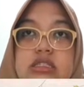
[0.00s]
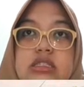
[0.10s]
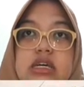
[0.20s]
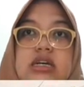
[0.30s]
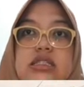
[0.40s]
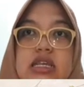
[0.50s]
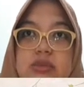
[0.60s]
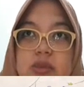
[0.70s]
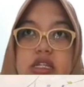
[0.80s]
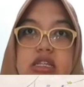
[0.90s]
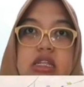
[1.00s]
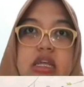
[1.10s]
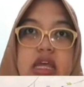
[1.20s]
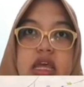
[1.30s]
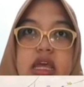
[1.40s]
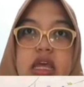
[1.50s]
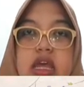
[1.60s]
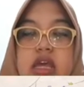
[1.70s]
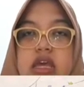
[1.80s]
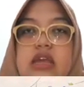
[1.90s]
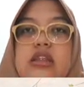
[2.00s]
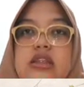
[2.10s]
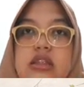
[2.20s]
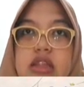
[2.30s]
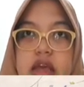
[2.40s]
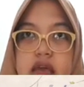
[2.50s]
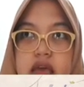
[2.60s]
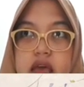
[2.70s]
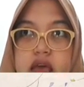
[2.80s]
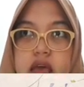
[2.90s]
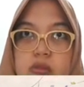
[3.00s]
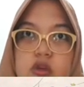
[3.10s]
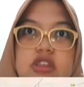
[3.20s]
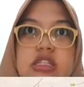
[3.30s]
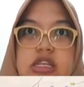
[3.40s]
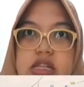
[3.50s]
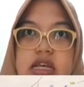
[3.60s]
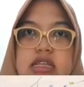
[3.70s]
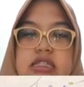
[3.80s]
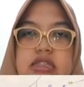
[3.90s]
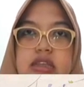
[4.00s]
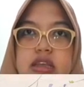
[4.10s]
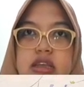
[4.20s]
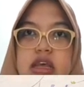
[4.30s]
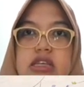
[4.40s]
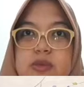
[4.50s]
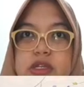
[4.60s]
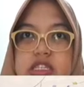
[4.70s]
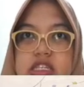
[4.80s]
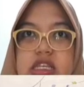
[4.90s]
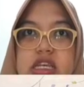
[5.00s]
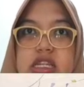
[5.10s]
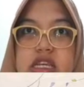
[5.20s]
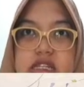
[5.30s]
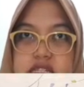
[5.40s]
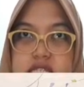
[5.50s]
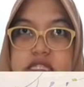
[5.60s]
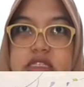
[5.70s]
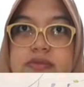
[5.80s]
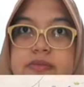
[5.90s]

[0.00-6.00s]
the assessment in mostly class, especially in English.